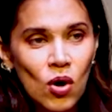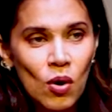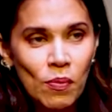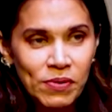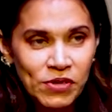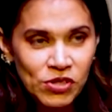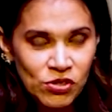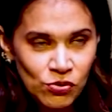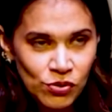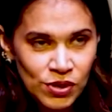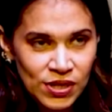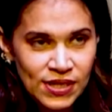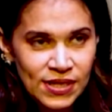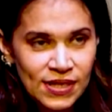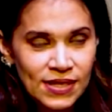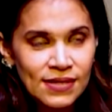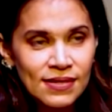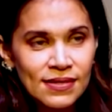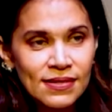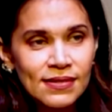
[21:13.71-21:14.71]

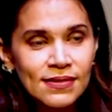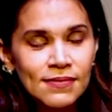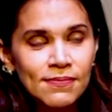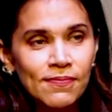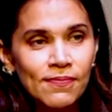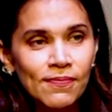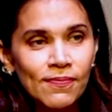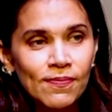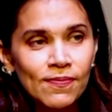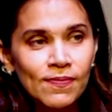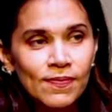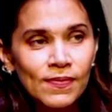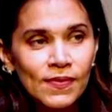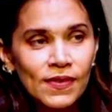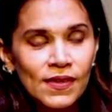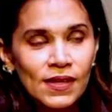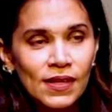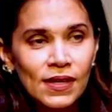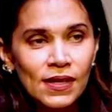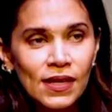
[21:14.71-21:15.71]
opportunities,
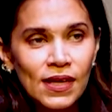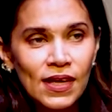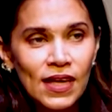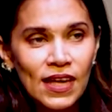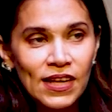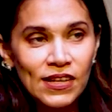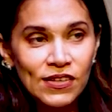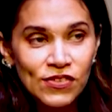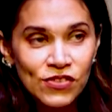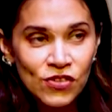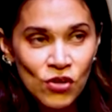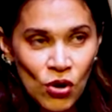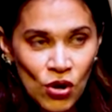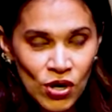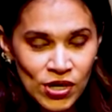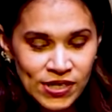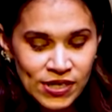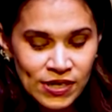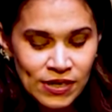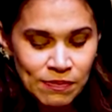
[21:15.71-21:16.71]

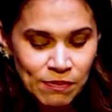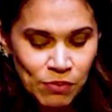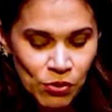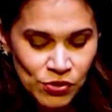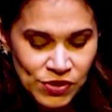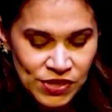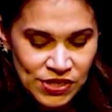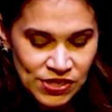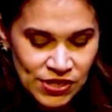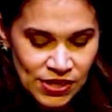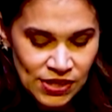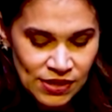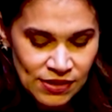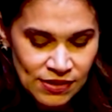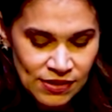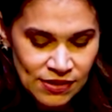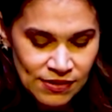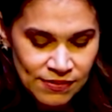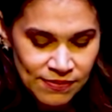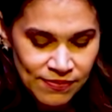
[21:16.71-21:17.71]
exalted
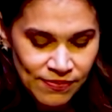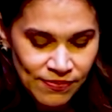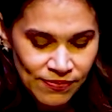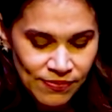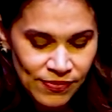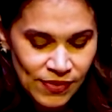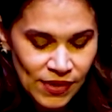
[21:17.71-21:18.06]
positions,